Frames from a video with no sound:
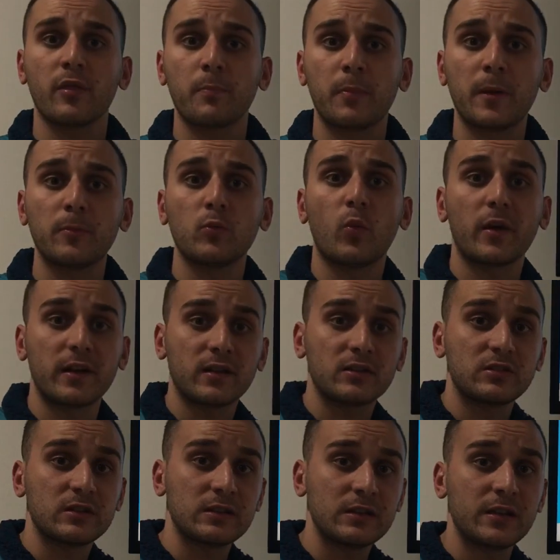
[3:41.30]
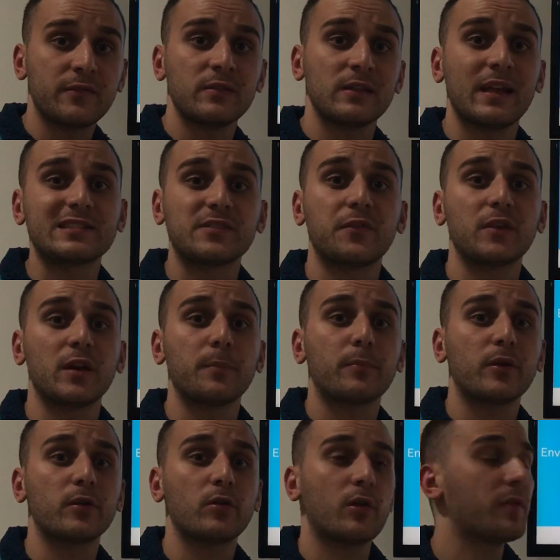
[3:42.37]
people wanting to leave less of an
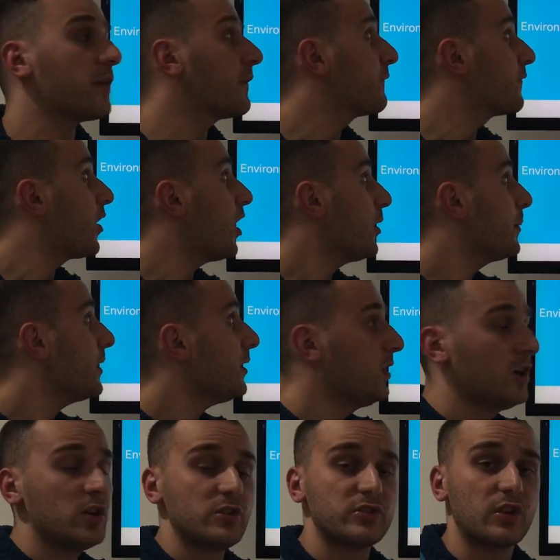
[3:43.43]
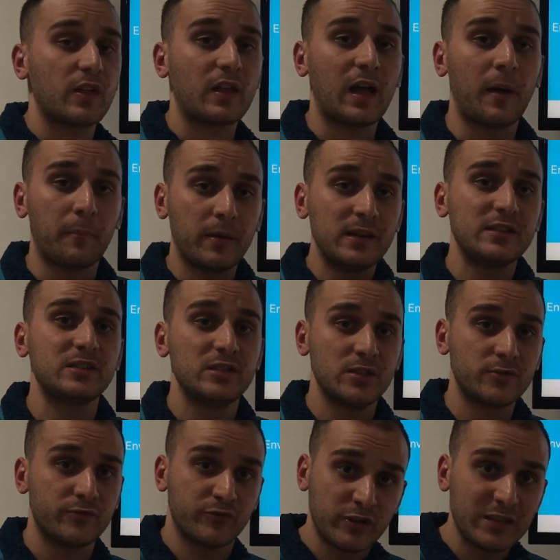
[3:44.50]
imprint on the environment. So companies need
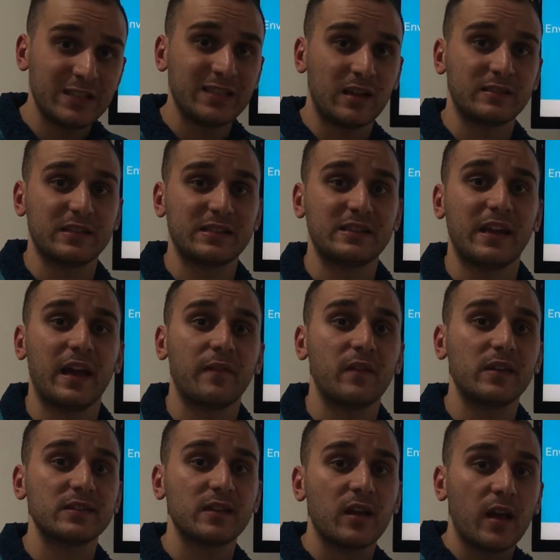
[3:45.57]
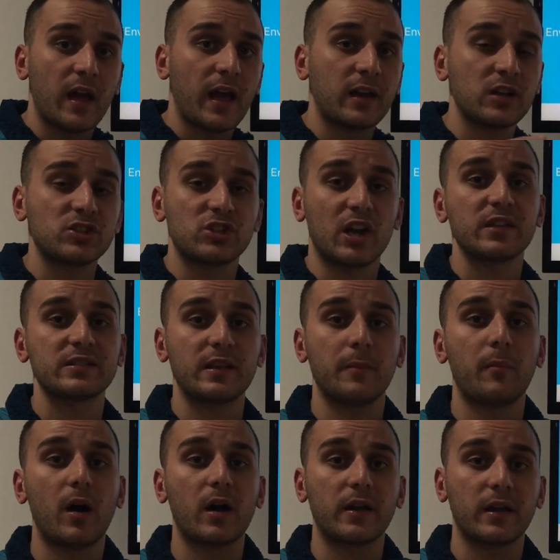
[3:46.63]
to really understand this and adjust their
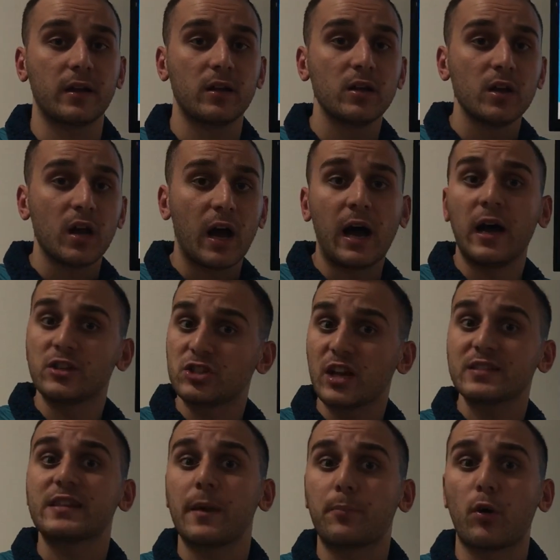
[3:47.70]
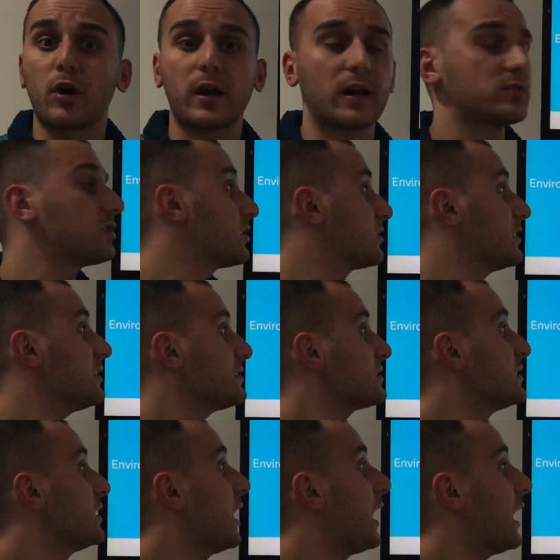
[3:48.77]
product to
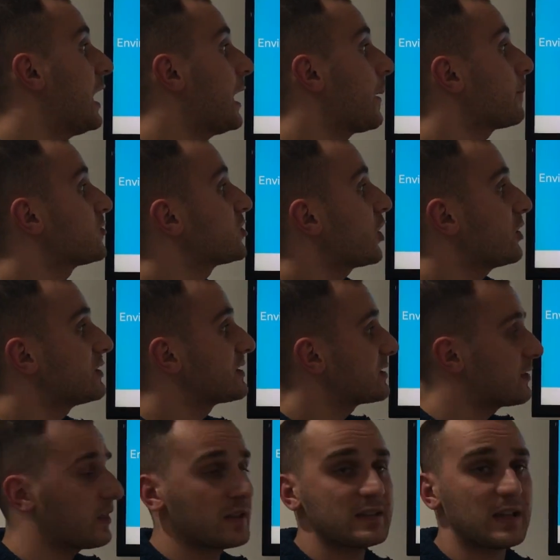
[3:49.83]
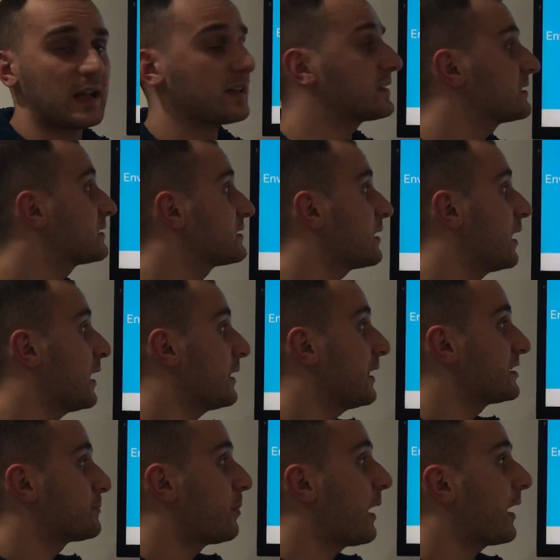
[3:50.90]
this. So things like
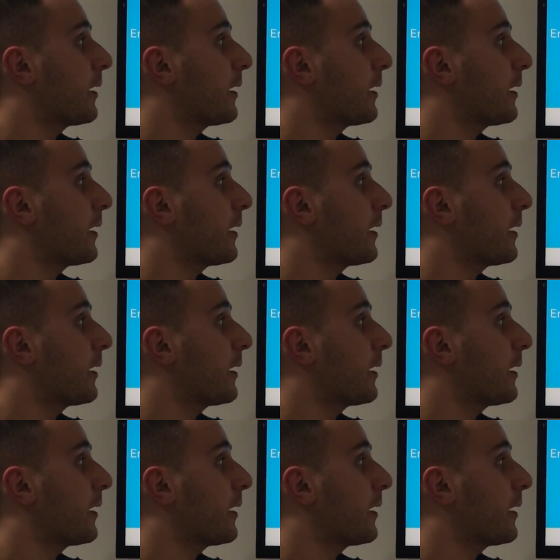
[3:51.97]
less